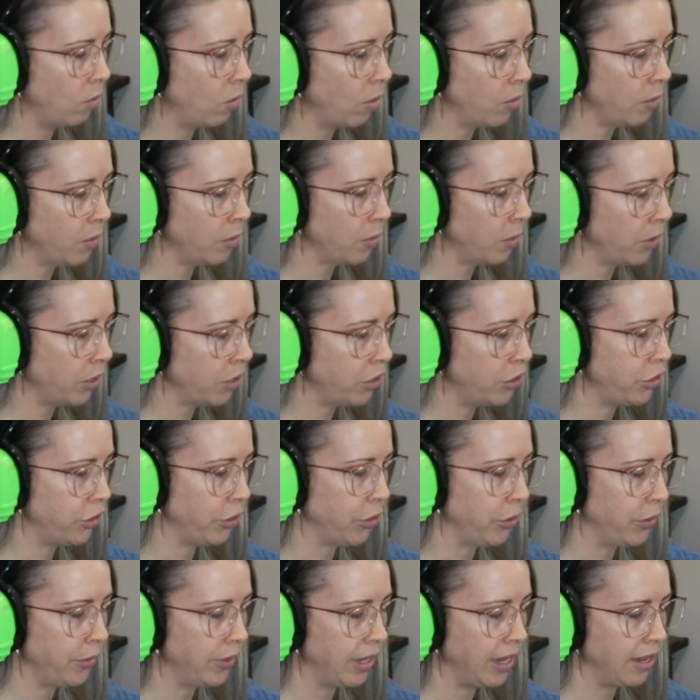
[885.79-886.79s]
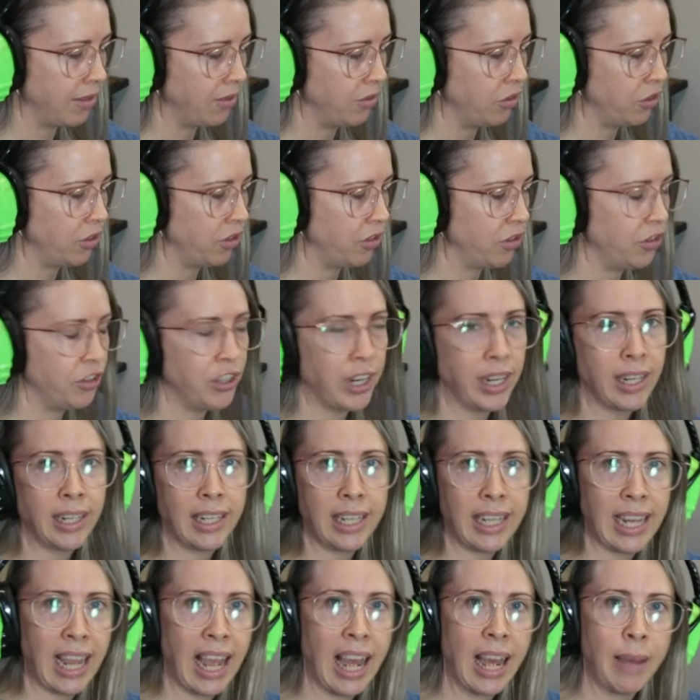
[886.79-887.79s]
what we want to do is just
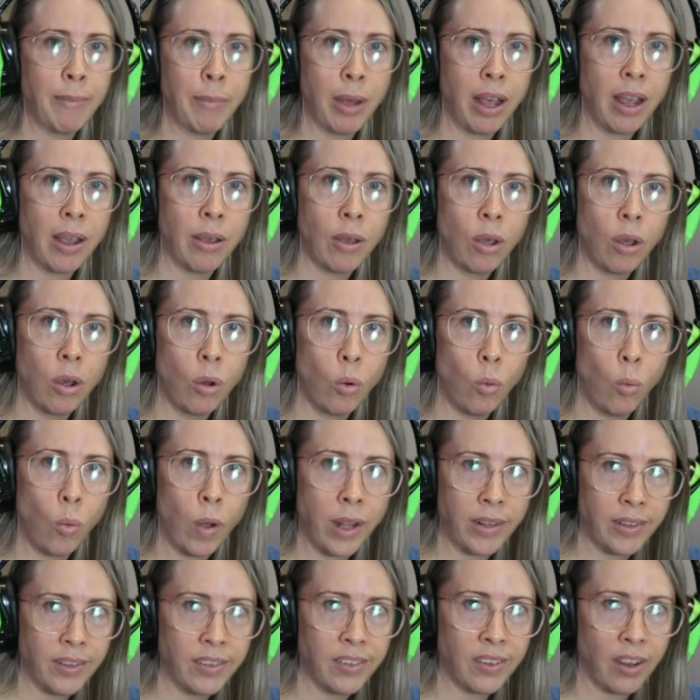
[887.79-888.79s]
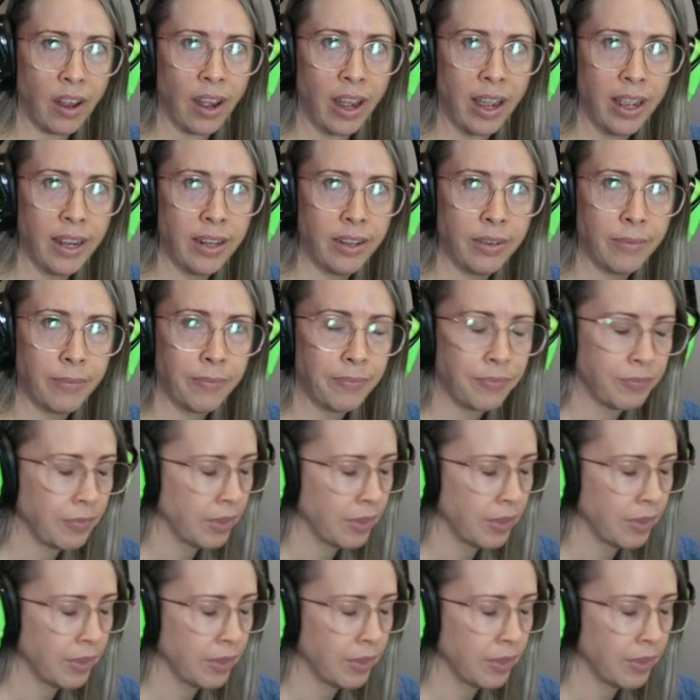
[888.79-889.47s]
gently hammer one side